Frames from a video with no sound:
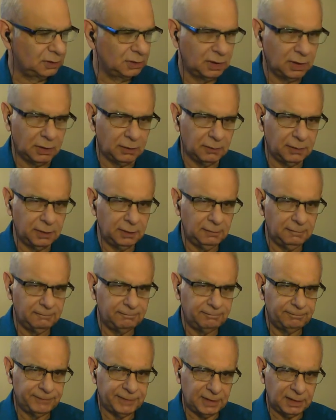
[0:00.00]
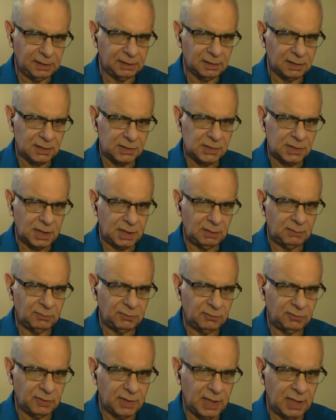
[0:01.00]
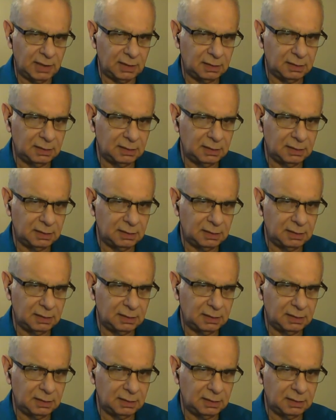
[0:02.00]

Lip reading: lower in the same fret,